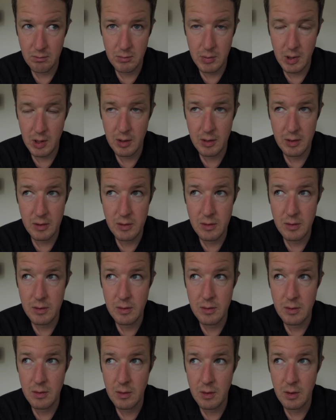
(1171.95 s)

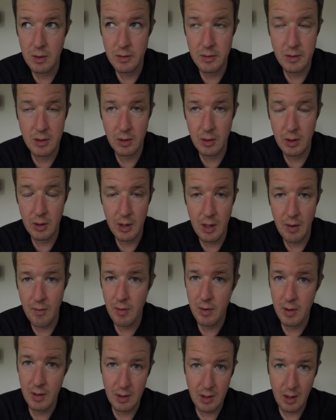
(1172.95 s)
because I still don't get
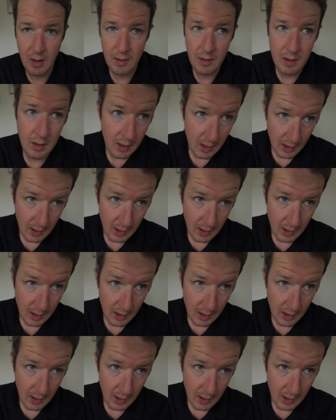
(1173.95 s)
everything done